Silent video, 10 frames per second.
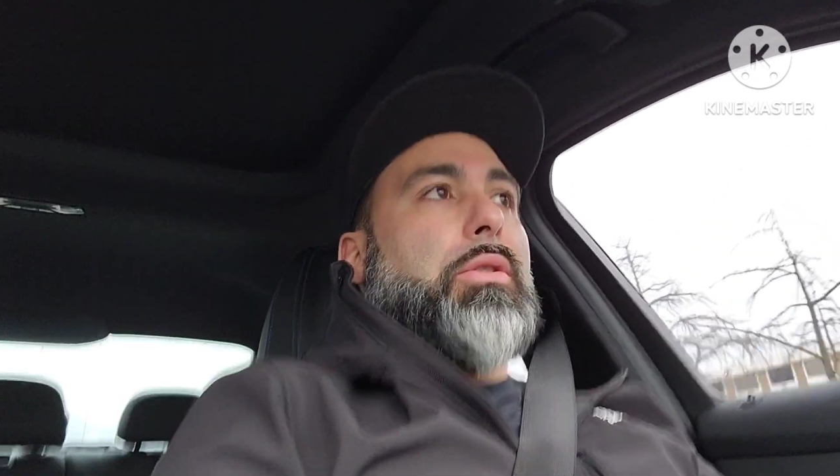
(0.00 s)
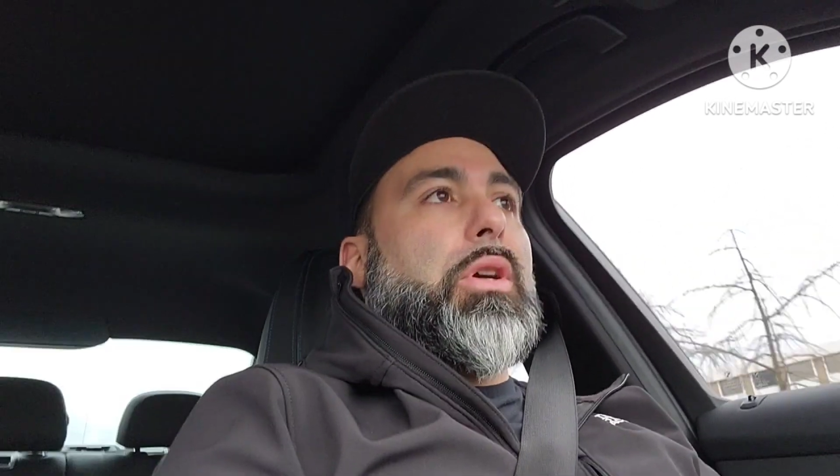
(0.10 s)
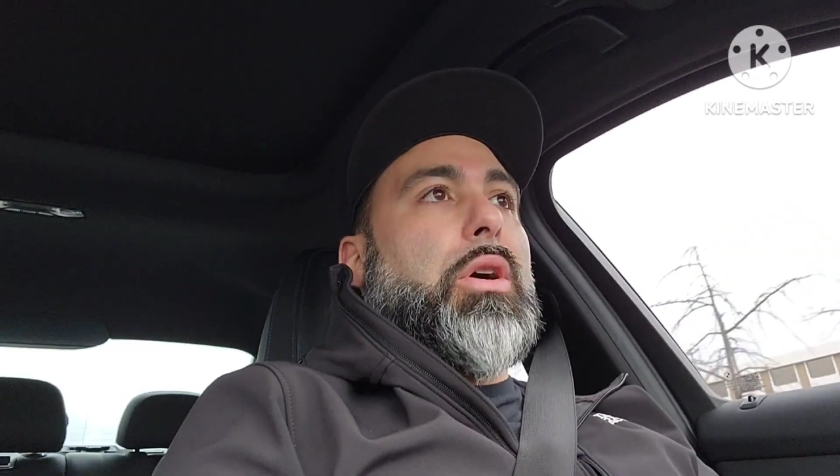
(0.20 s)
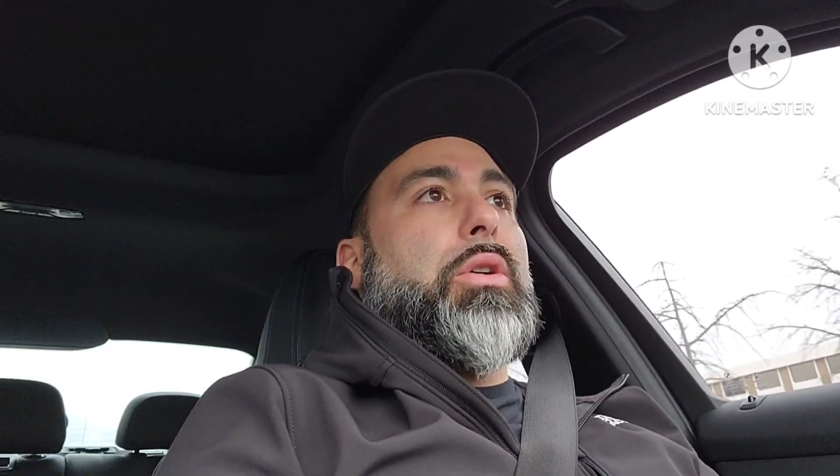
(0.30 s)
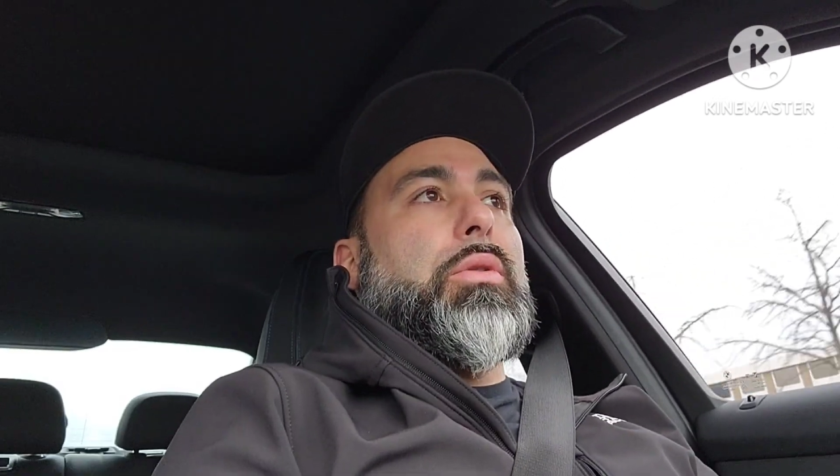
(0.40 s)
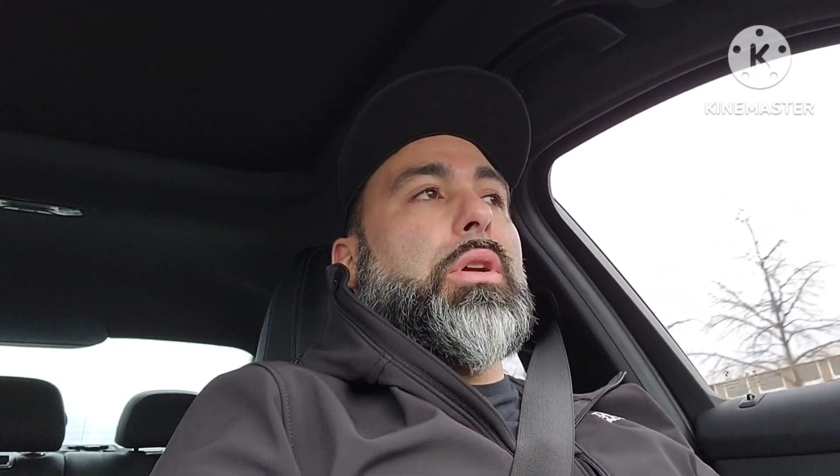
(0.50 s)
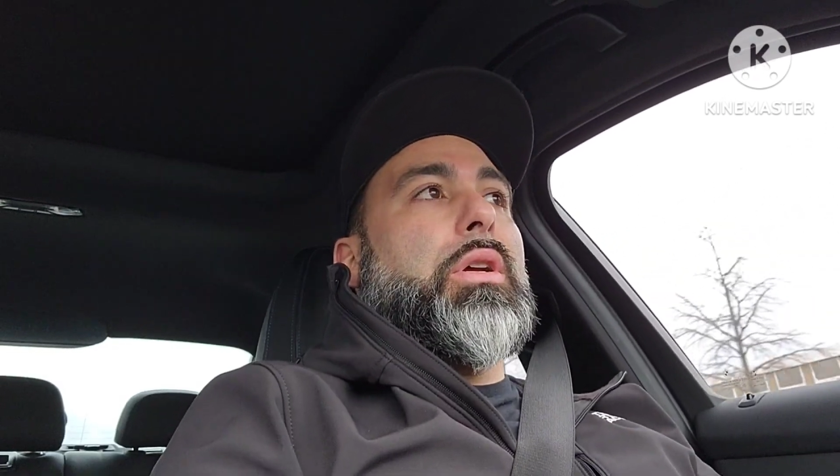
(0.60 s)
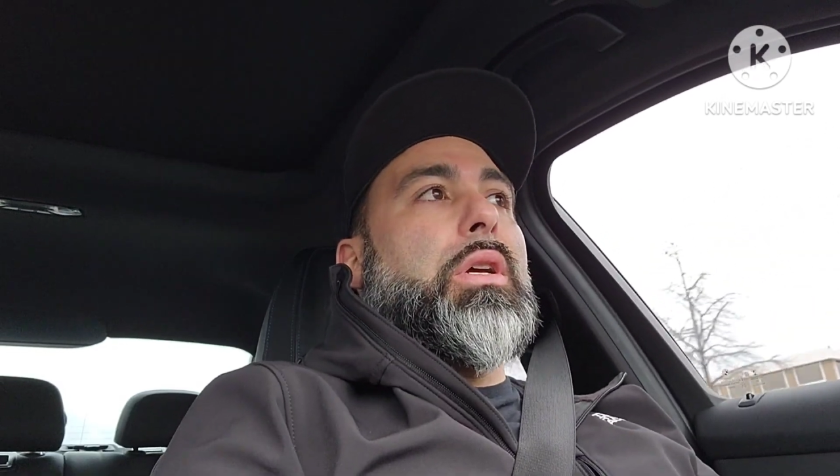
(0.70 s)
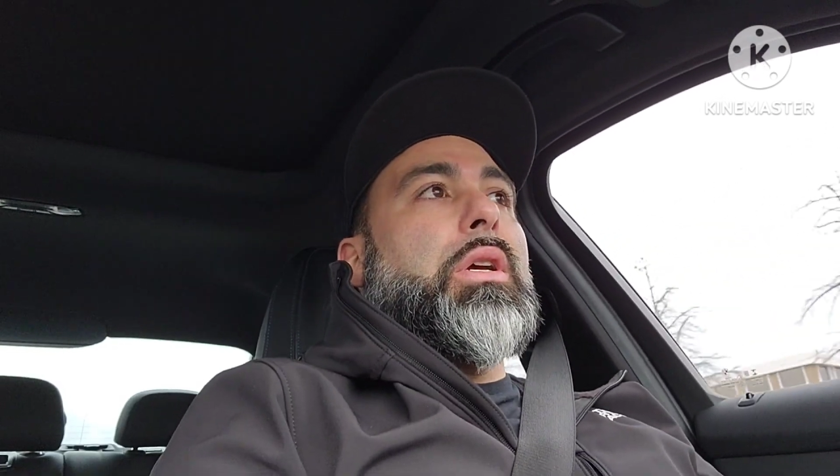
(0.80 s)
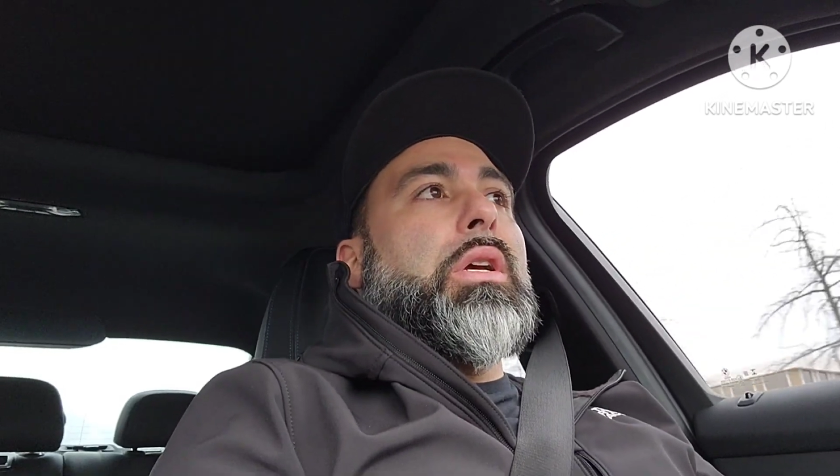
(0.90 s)
the code.
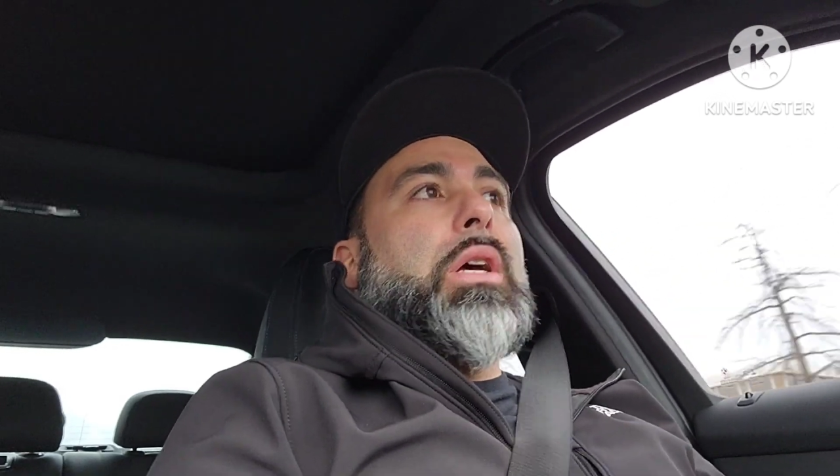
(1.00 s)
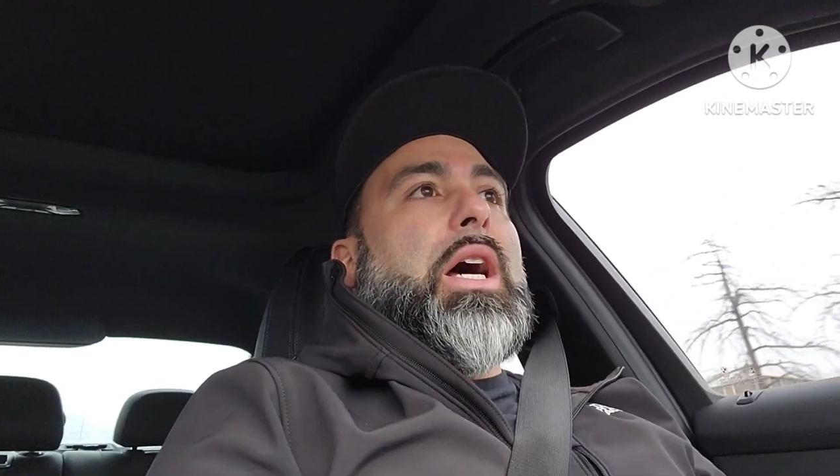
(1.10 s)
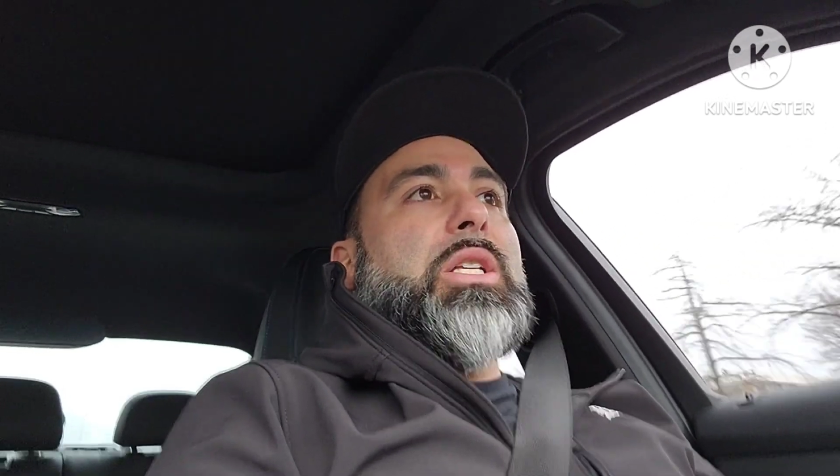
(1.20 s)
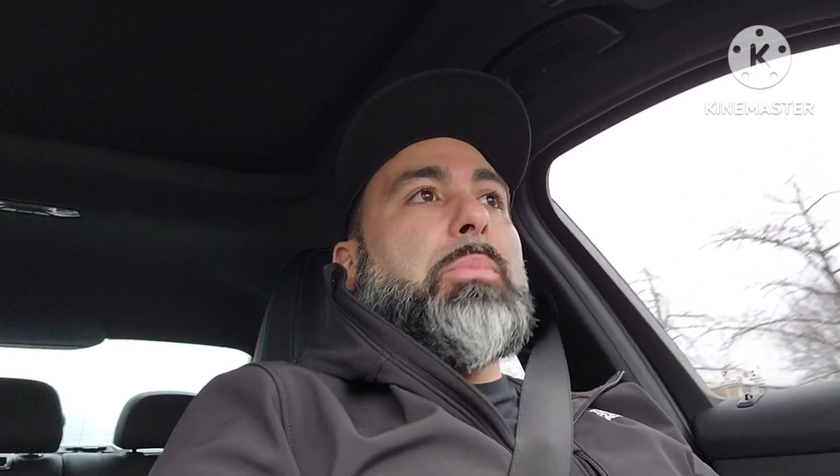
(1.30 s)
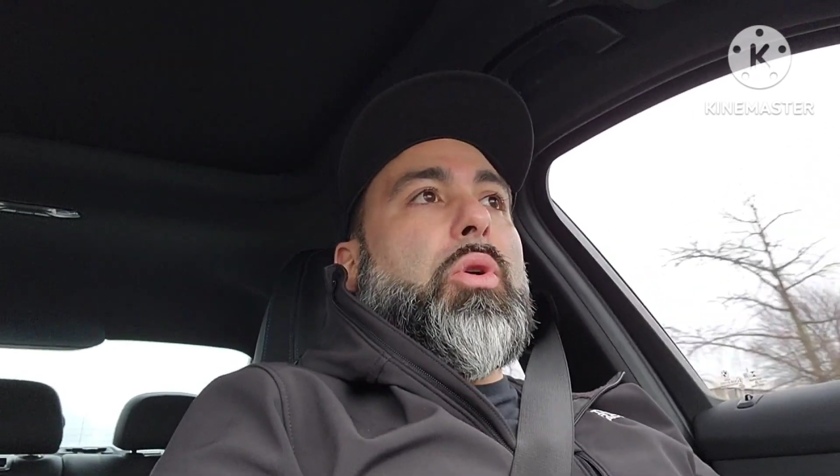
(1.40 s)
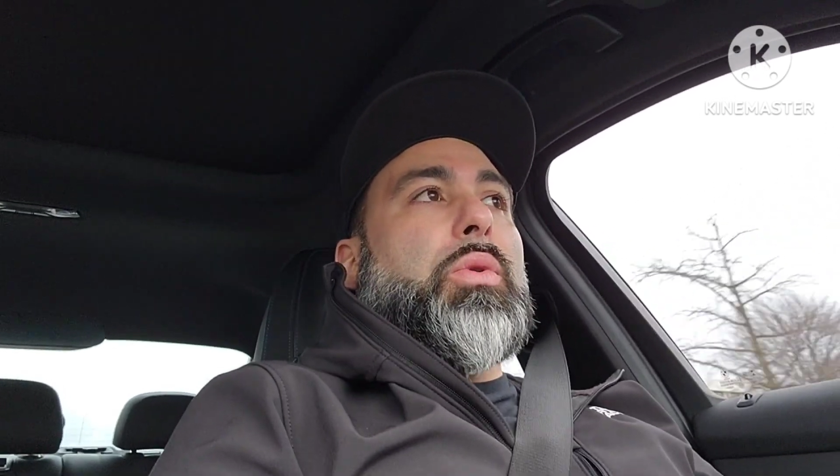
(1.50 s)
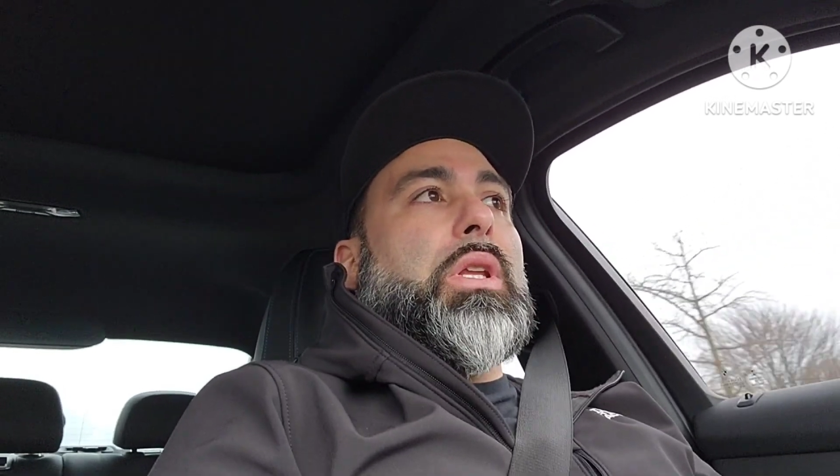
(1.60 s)
I spoke